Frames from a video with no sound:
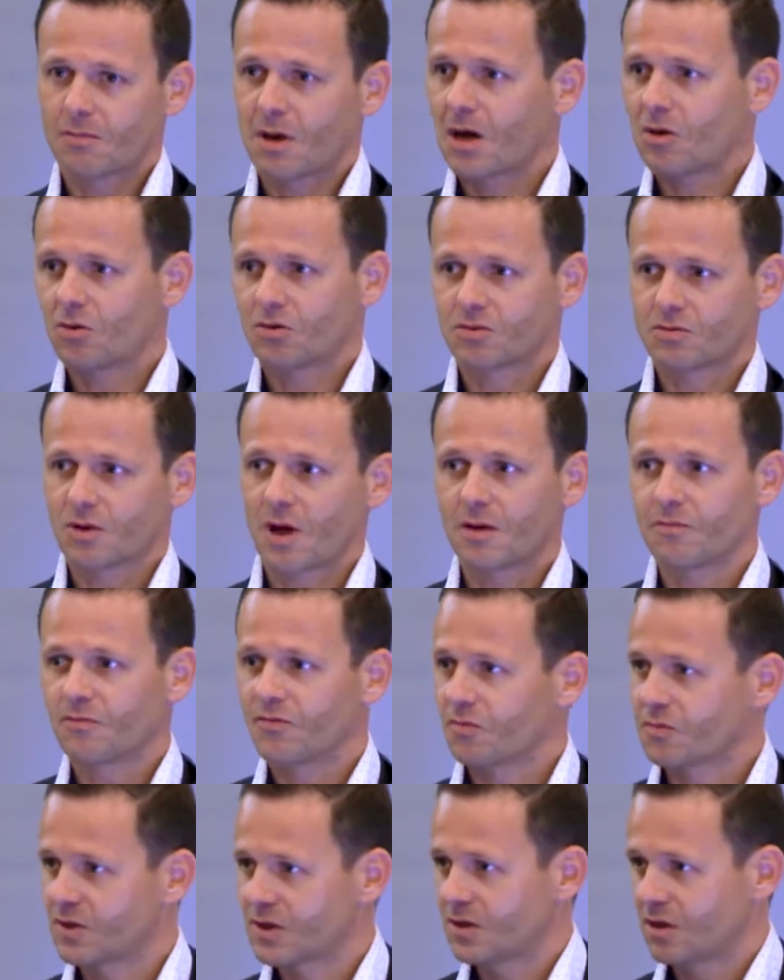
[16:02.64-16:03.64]
about, I'm
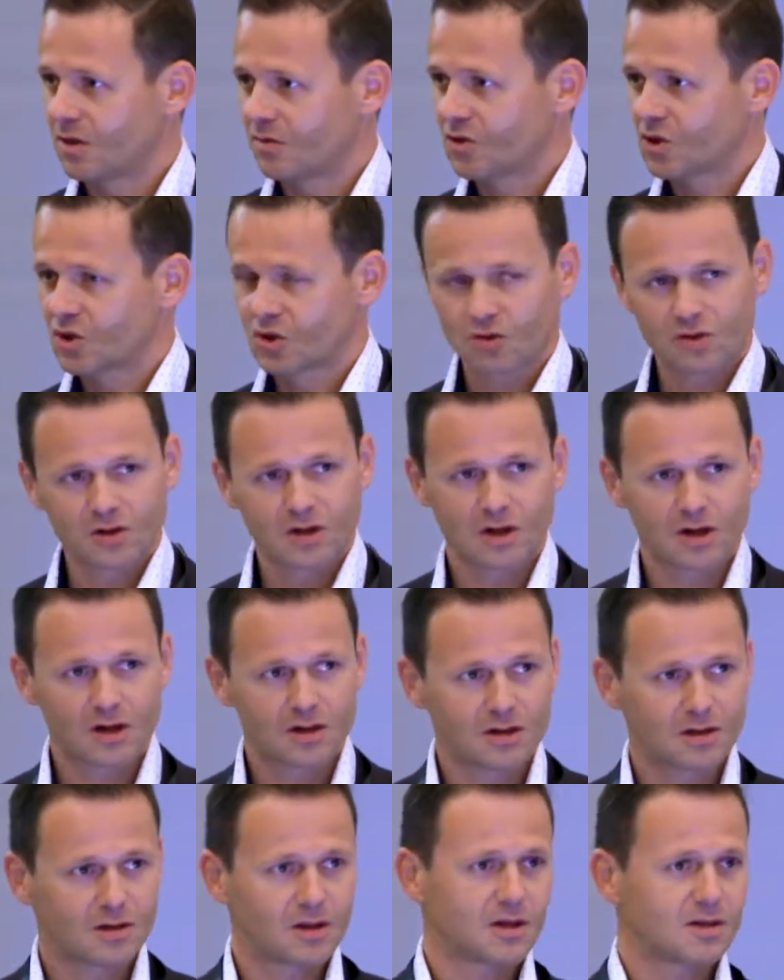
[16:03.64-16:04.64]
from the city of
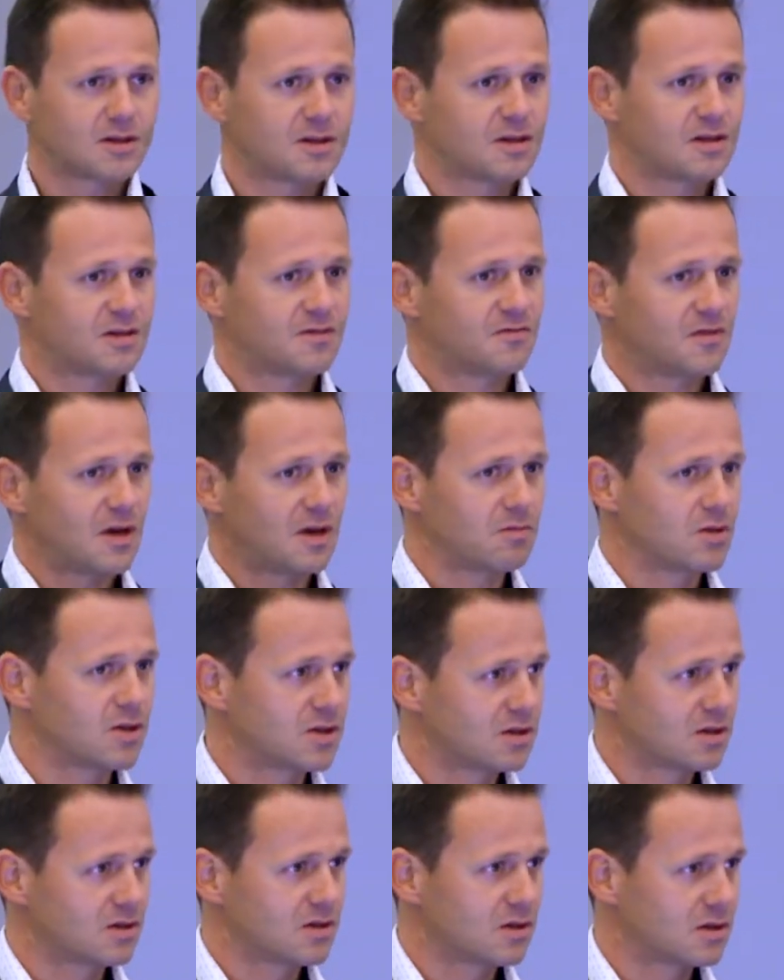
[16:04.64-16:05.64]
Stuttgart. There's this
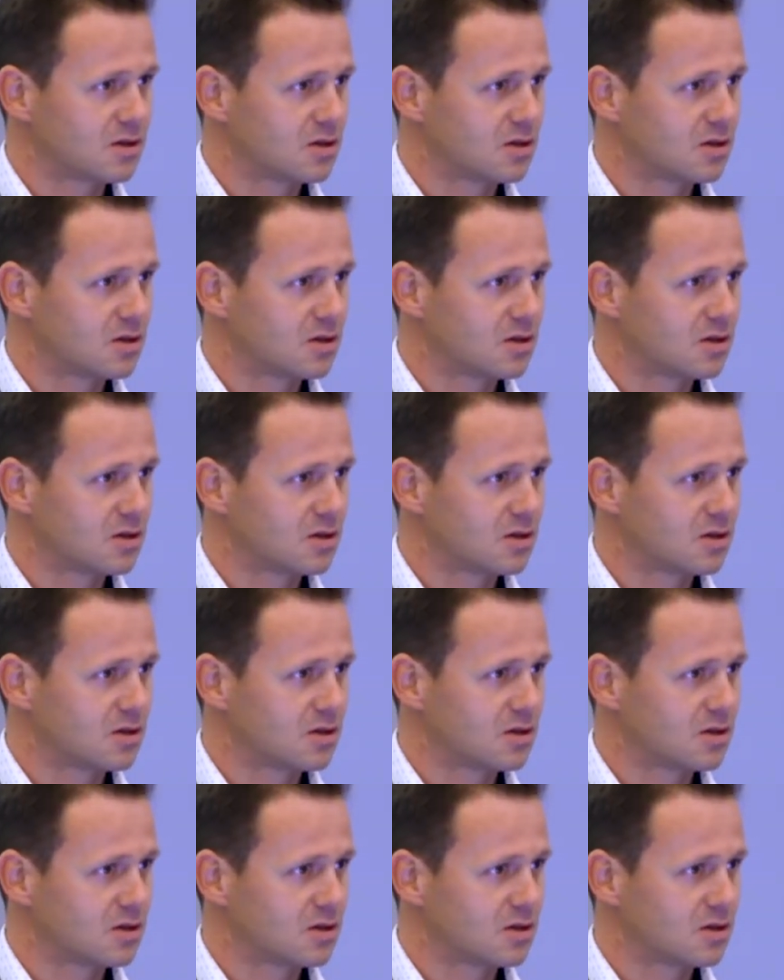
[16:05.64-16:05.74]
famous